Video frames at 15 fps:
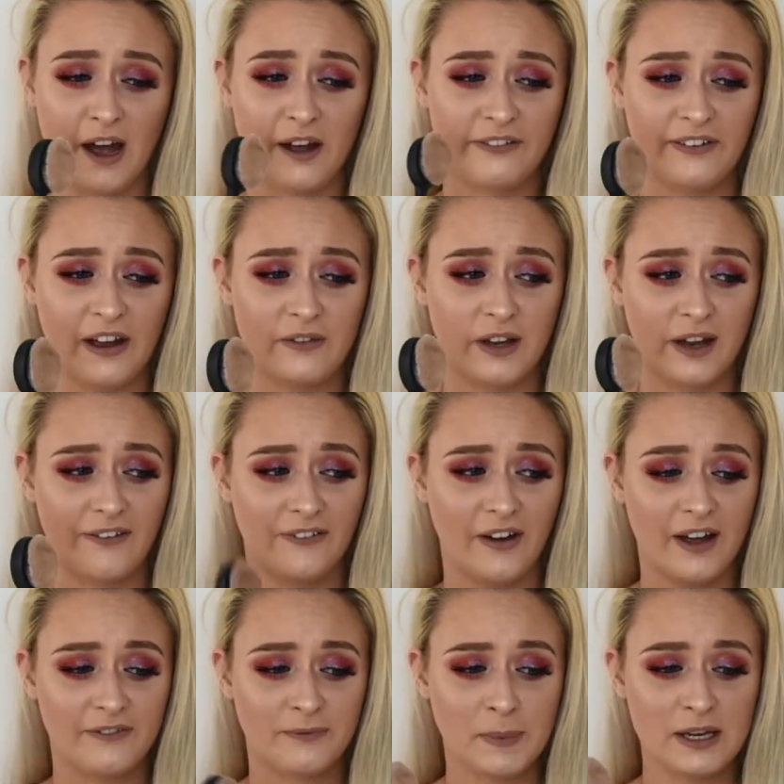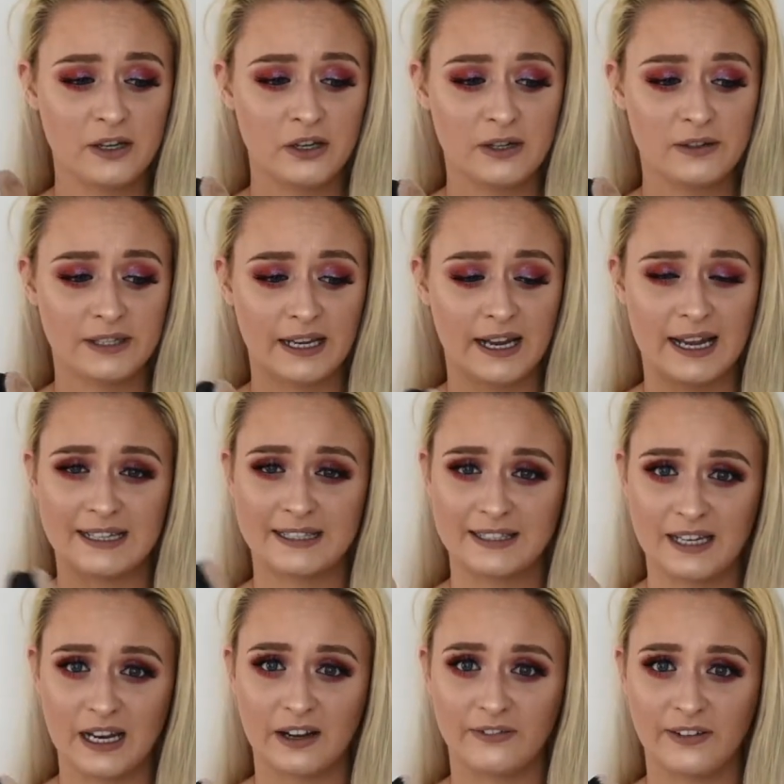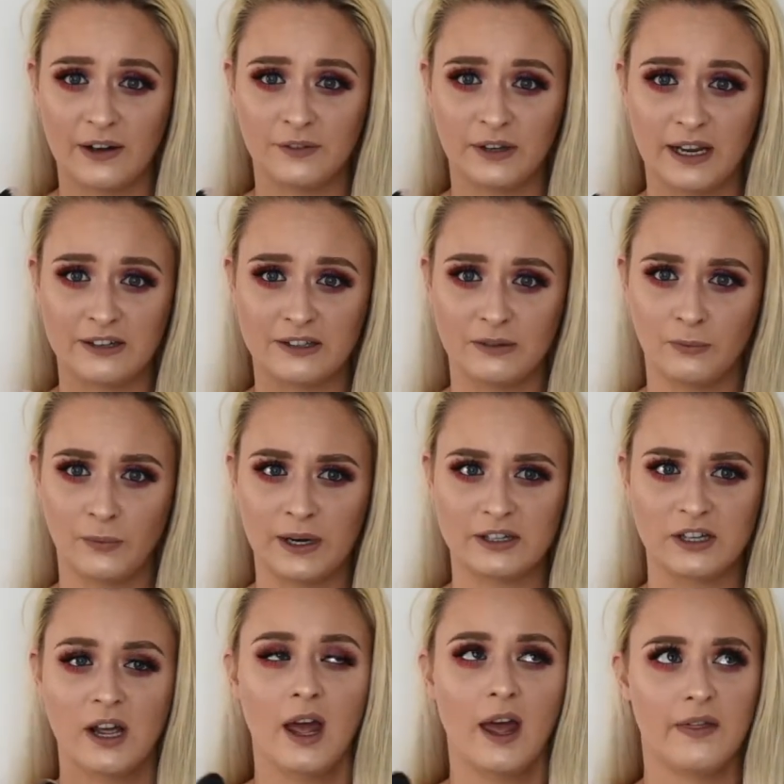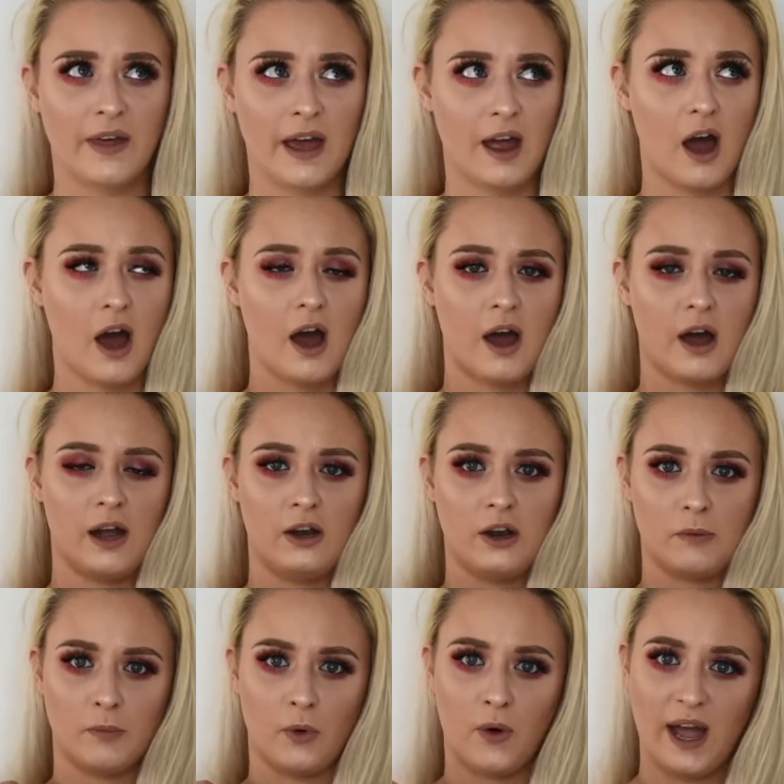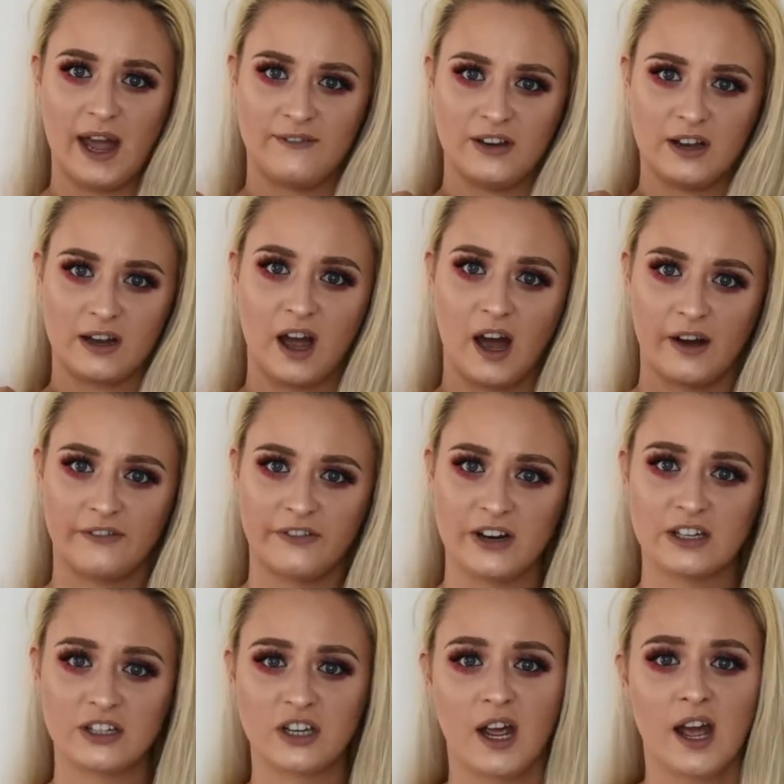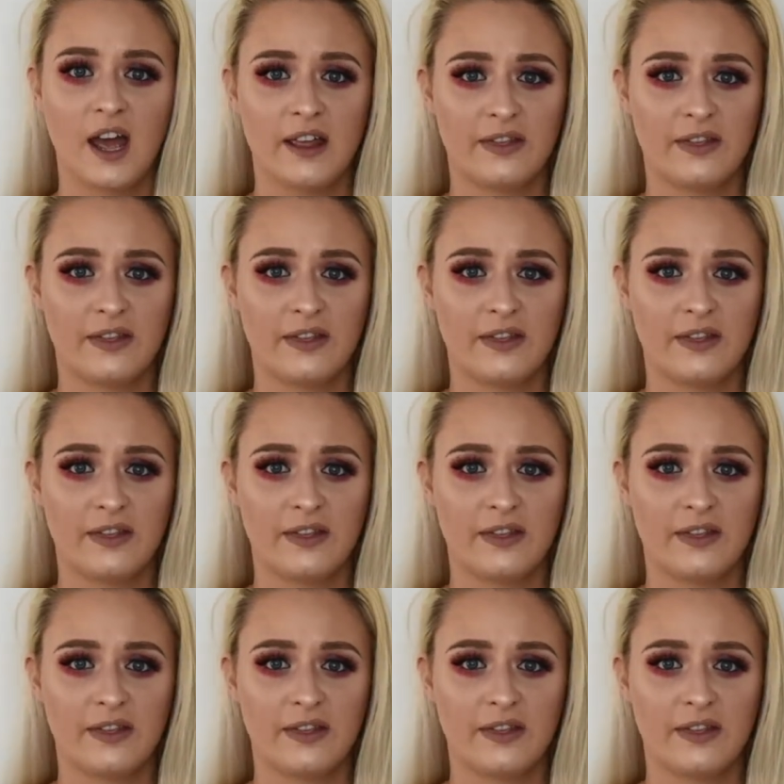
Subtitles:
I found if I've been using a stick foundation, which they are a lot more heavier coverage,